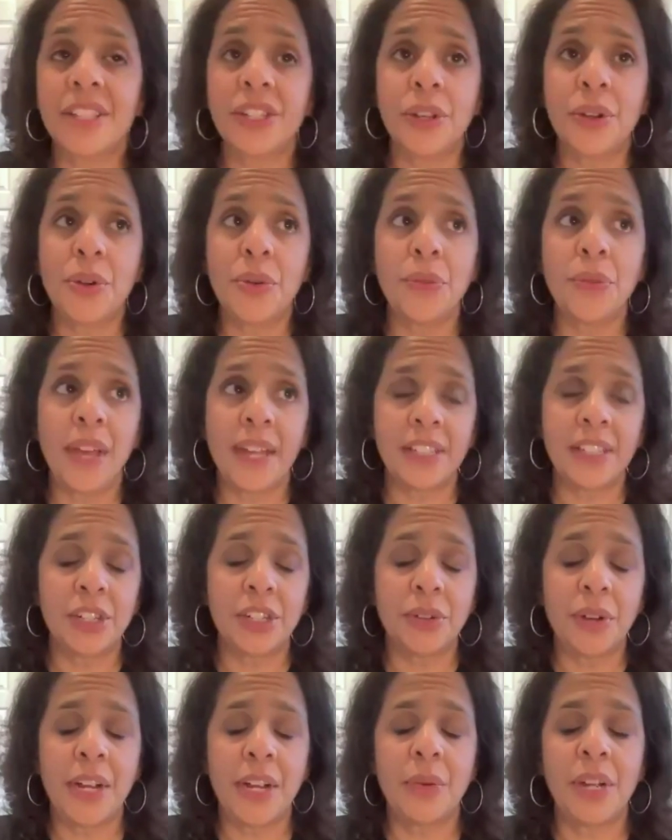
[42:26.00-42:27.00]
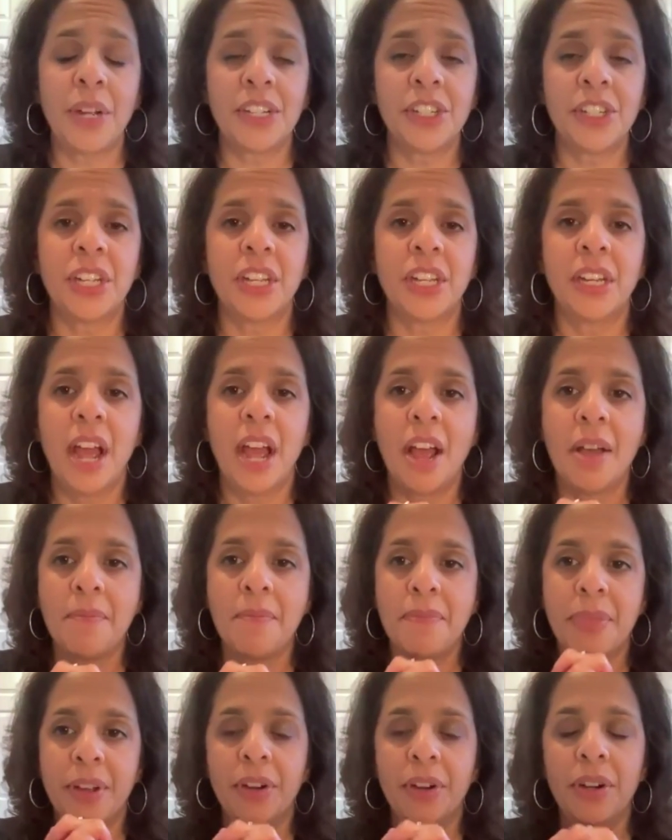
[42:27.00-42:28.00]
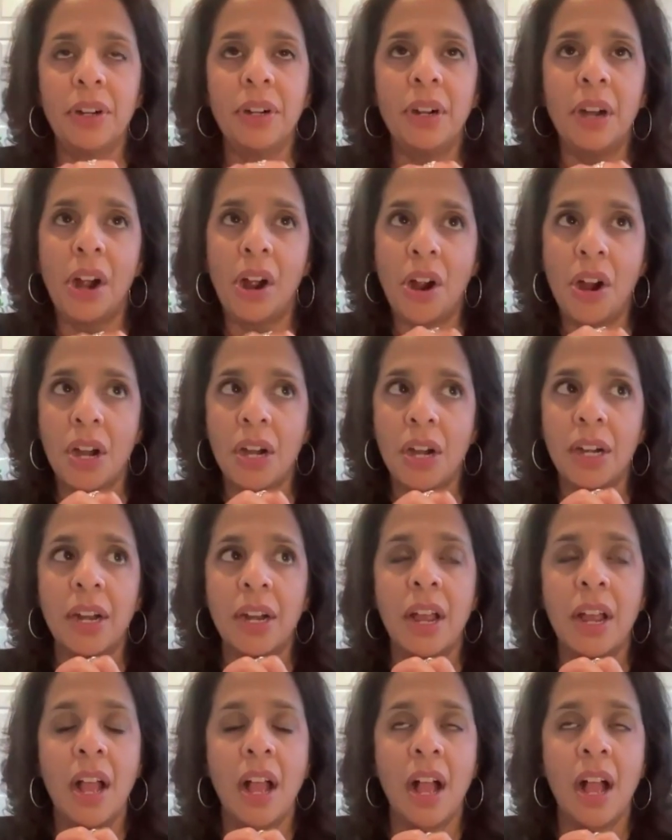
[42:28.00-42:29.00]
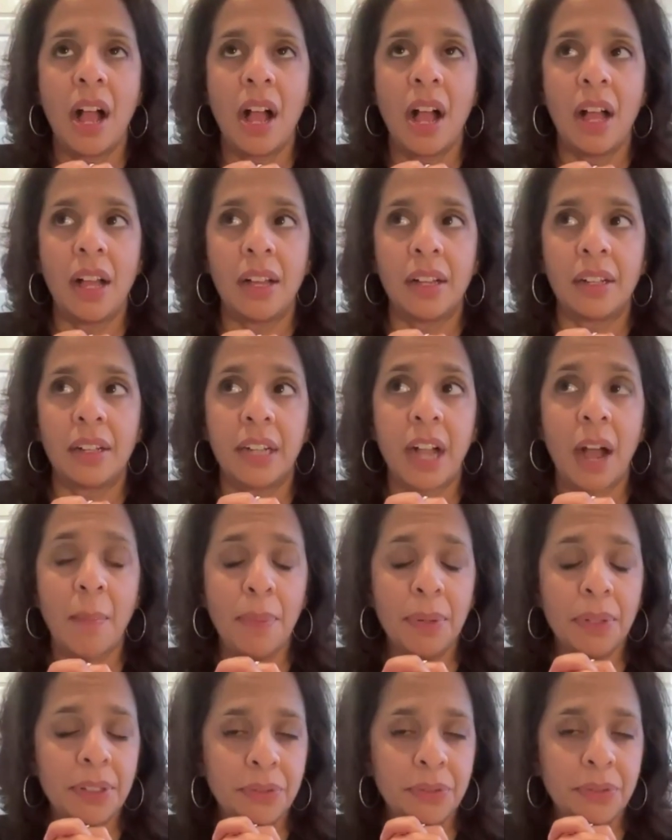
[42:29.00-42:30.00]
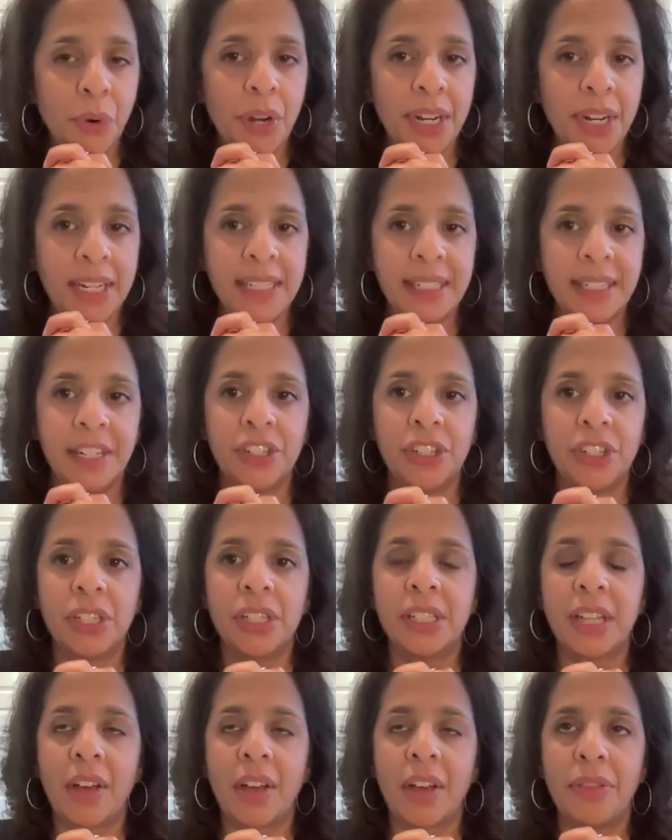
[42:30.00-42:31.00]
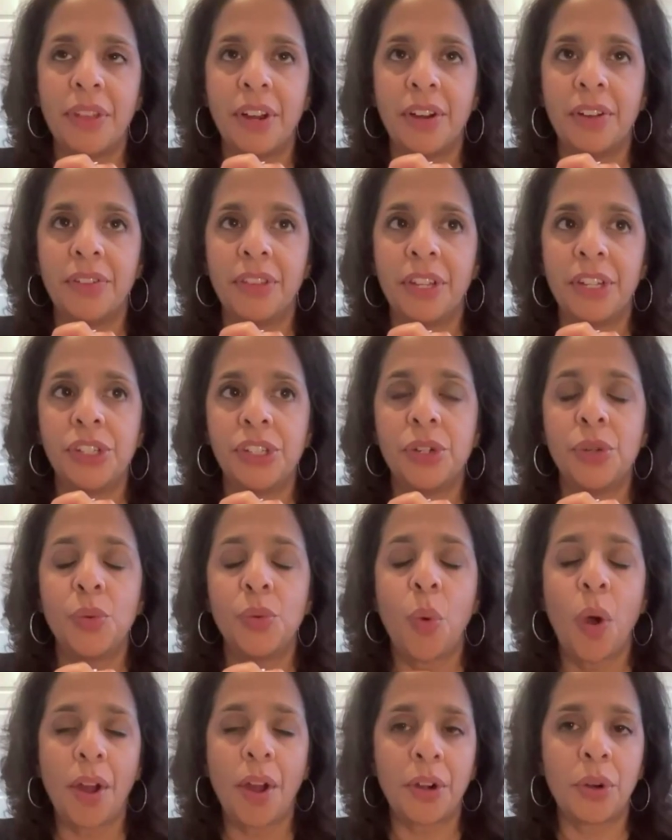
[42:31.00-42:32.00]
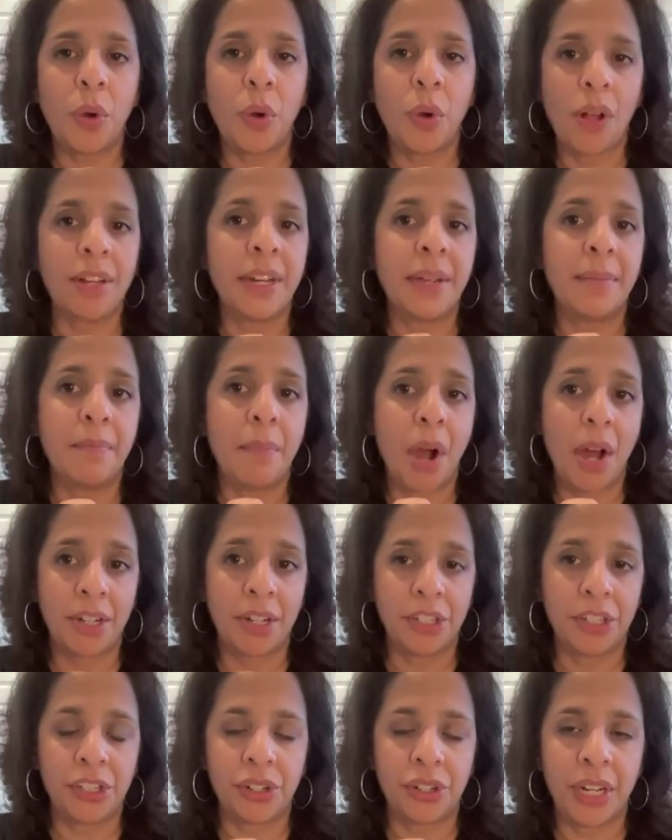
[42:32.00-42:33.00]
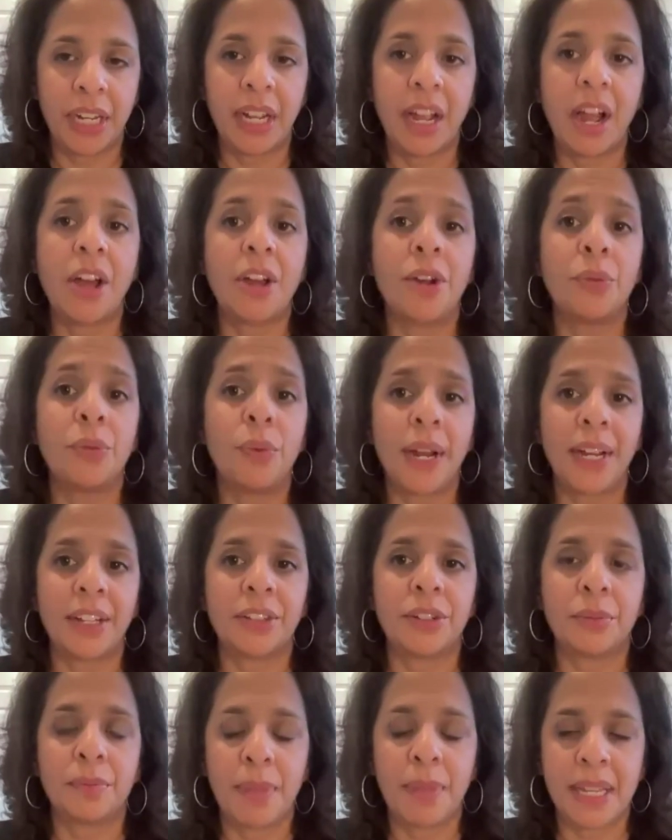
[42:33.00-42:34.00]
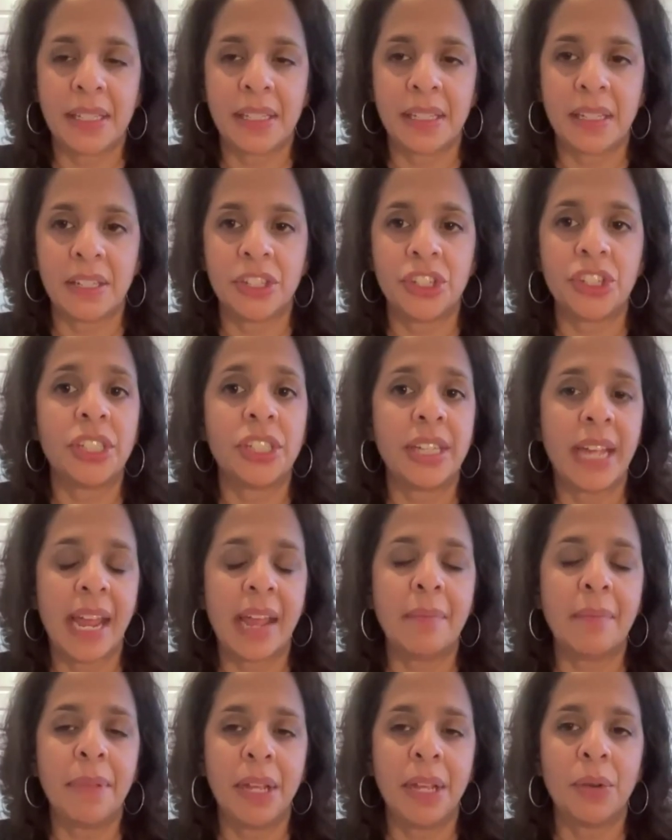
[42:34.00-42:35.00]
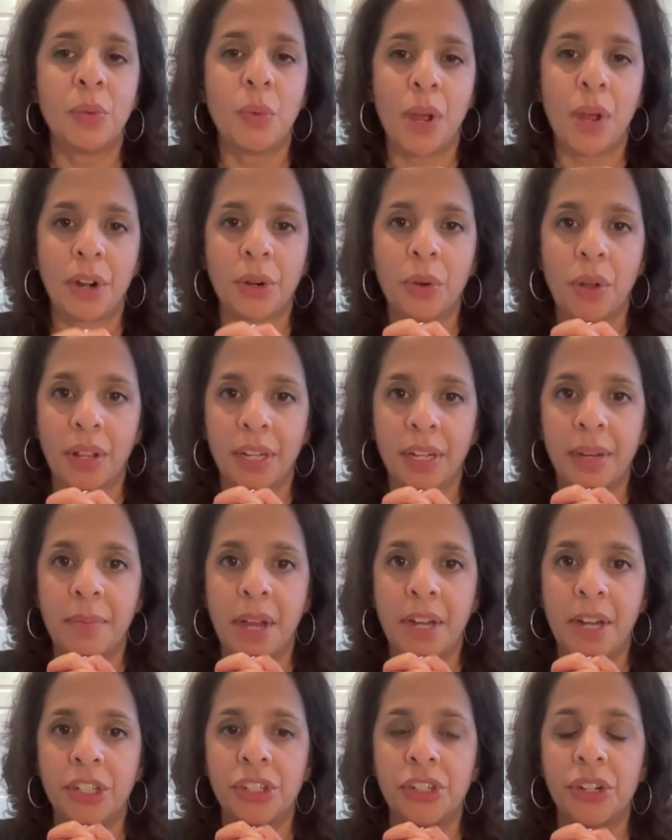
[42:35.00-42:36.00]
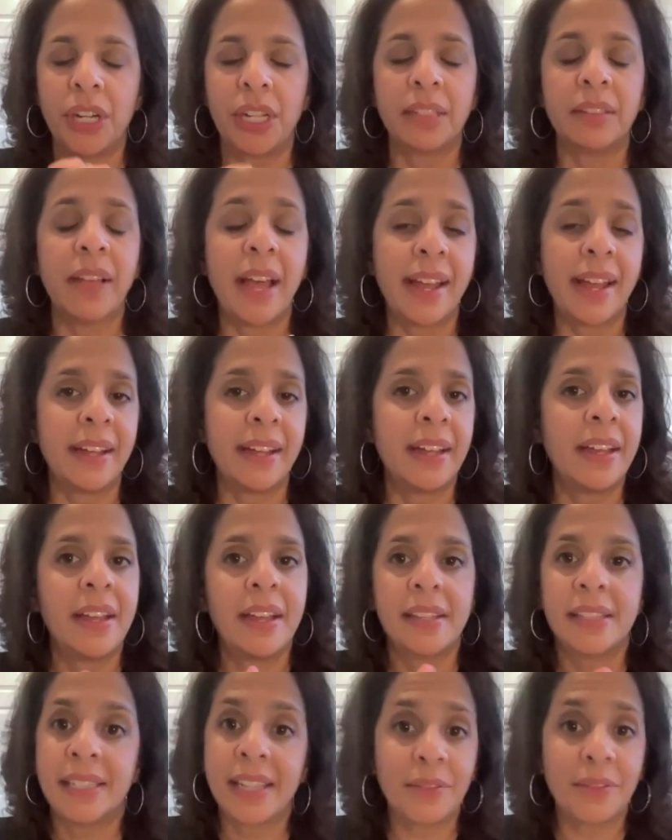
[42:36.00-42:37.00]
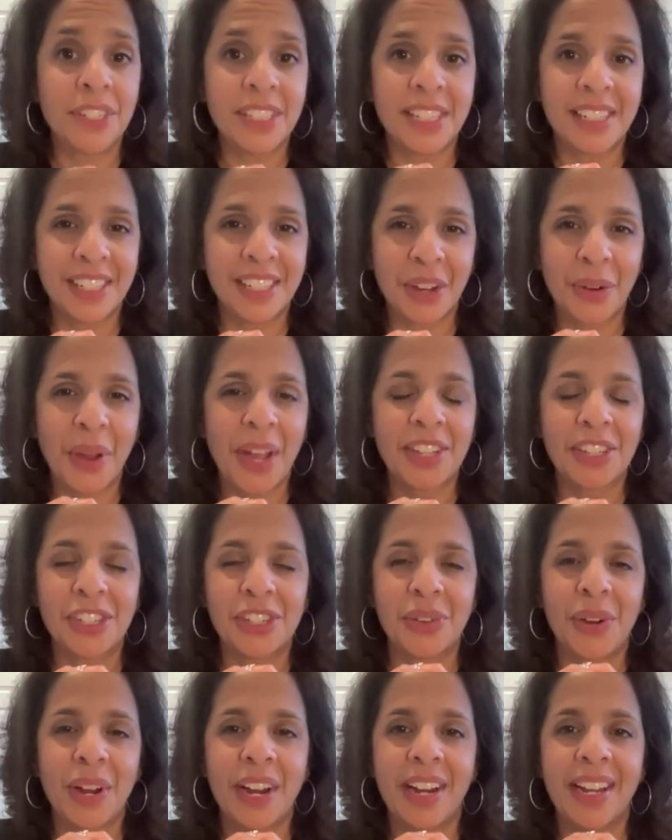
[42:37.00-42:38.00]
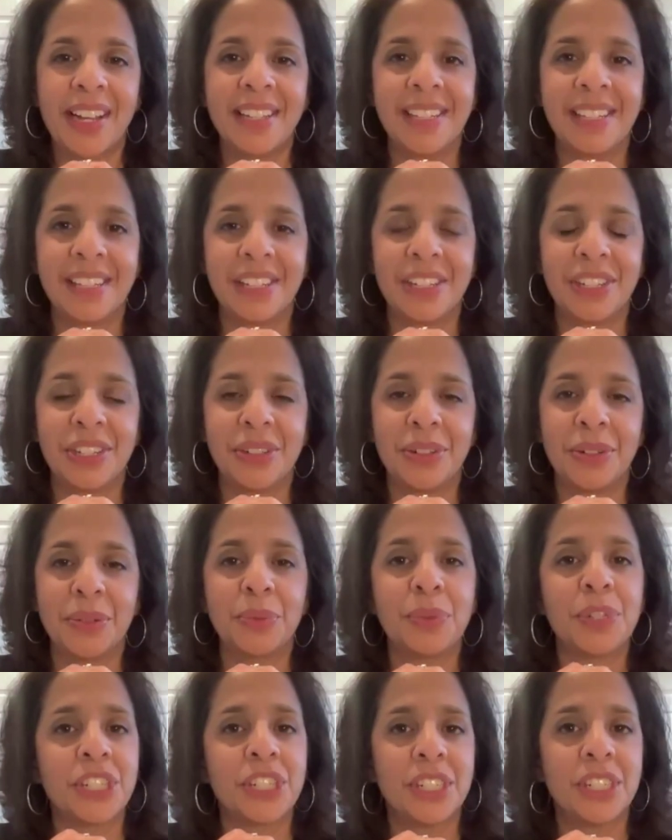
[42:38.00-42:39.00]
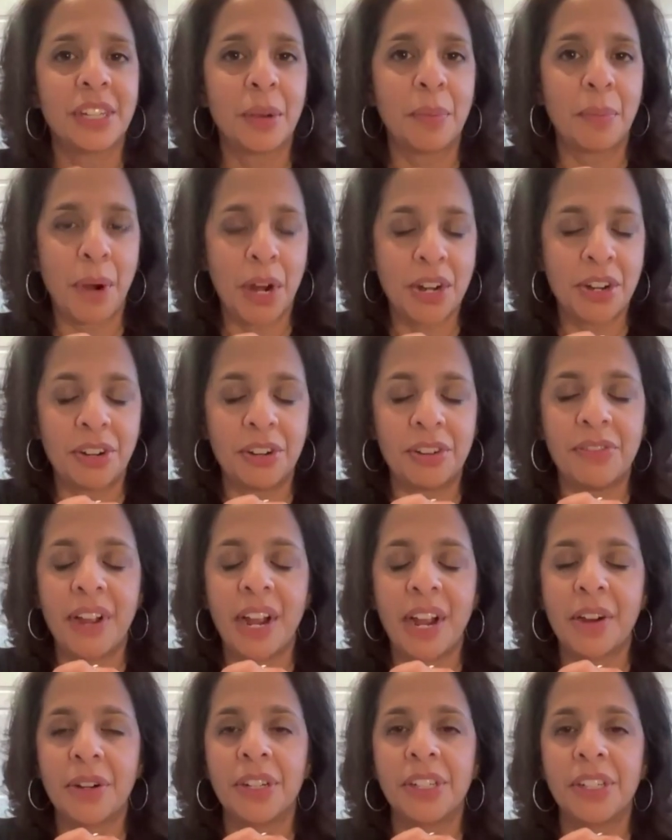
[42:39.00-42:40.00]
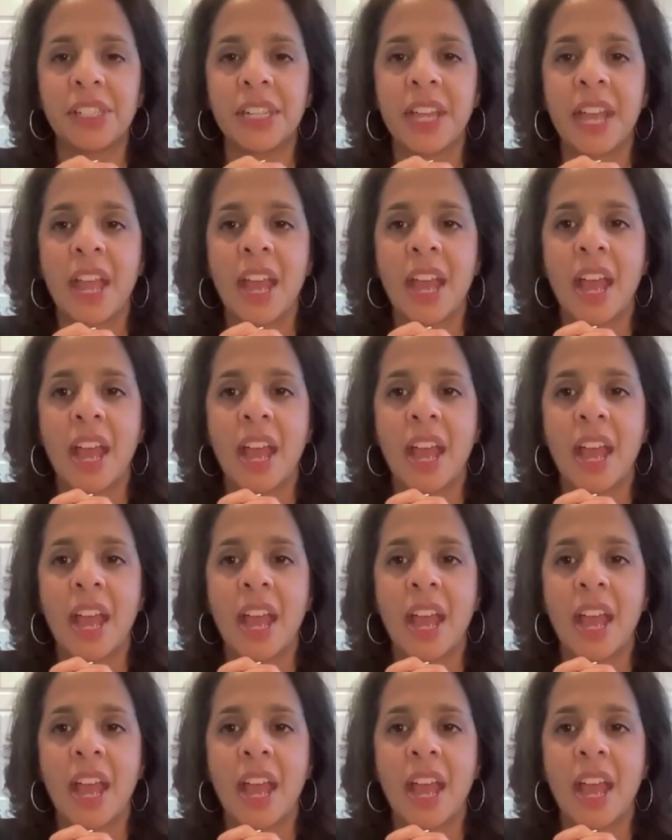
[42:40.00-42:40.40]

so that's a great question um there are, are a couple of organizations out there that do water quality monitoring on a regular basis, just ambient water quality monitoring, like San Francisco Estuary Institute, which is a partner of ours.